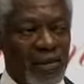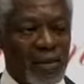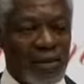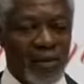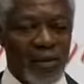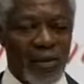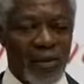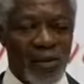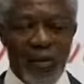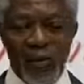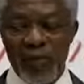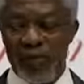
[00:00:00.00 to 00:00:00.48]

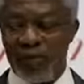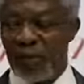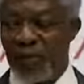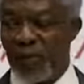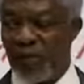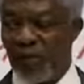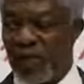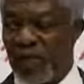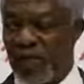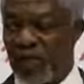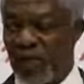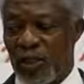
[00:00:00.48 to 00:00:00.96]
some of the
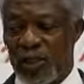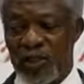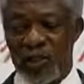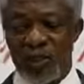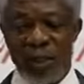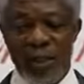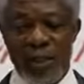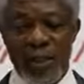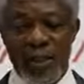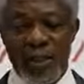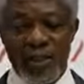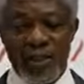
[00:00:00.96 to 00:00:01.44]
major
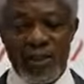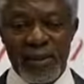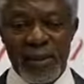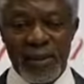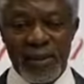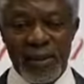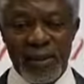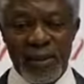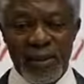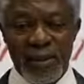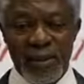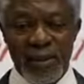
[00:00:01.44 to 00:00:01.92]

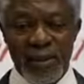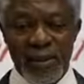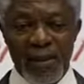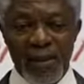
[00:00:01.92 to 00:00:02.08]
challenges